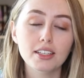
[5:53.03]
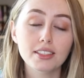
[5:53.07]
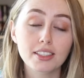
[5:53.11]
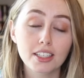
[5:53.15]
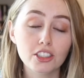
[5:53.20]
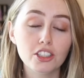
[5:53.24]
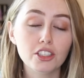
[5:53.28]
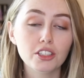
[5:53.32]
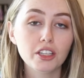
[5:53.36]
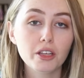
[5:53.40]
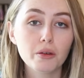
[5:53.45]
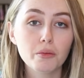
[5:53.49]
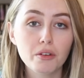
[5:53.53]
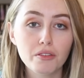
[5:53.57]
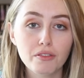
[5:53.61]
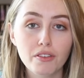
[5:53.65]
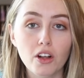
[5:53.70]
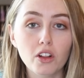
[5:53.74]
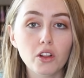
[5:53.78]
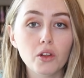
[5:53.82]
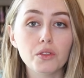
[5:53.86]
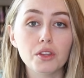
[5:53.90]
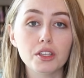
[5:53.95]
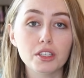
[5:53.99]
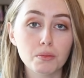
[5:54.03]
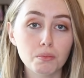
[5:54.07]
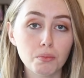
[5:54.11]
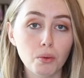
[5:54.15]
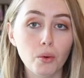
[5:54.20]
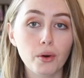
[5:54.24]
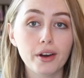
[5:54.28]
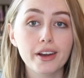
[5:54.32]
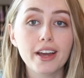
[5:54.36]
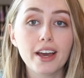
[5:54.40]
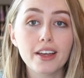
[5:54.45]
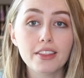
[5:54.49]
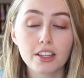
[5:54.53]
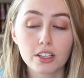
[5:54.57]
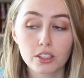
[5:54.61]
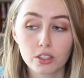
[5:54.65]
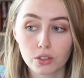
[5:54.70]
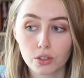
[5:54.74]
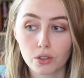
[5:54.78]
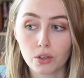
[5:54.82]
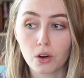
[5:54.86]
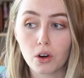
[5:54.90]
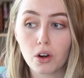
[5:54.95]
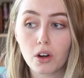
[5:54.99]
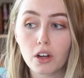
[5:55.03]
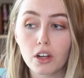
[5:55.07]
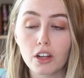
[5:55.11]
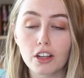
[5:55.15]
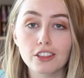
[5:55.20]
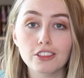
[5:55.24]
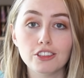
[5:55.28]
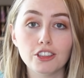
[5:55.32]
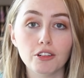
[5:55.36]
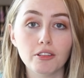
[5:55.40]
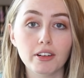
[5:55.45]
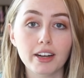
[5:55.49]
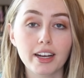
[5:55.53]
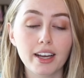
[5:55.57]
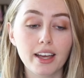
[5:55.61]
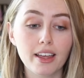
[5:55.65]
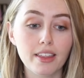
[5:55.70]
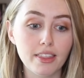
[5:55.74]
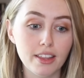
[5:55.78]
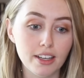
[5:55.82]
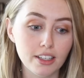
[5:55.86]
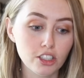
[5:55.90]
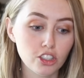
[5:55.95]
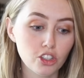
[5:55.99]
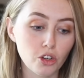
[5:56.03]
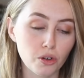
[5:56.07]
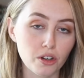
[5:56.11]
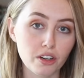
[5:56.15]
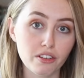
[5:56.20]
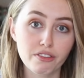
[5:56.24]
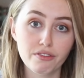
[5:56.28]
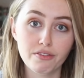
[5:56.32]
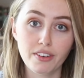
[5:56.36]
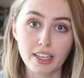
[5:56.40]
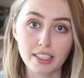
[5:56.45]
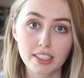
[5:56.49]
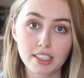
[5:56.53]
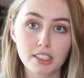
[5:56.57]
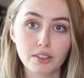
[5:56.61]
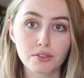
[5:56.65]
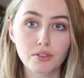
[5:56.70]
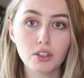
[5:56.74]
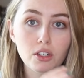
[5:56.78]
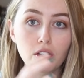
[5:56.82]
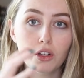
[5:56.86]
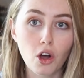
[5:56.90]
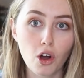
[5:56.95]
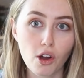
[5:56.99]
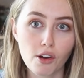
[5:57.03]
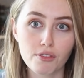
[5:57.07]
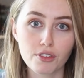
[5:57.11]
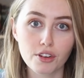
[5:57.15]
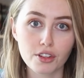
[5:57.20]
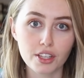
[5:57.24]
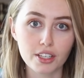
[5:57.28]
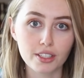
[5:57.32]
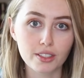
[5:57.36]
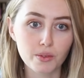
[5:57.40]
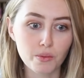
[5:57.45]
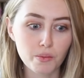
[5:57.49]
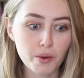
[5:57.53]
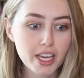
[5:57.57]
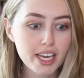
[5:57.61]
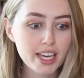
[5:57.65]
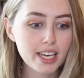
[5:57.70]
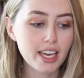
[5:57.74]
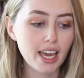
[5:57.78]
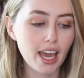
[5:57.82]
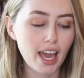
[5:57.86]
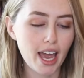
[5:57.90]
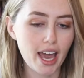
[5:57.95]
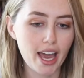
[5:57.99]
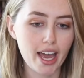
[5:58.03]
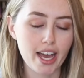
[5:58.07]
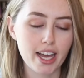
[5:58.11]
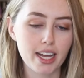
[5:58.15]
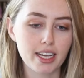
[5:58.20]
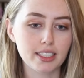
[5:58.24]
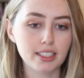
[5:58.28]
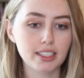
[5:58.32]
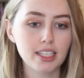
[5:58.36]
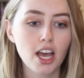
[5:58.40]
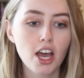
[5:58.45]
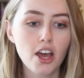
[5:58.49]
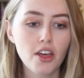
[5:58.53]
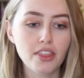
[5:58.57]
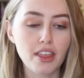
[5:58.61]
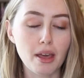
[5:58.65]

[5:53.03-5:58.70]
Essentially, we follow this boy and this girl during this sort of festival over this week and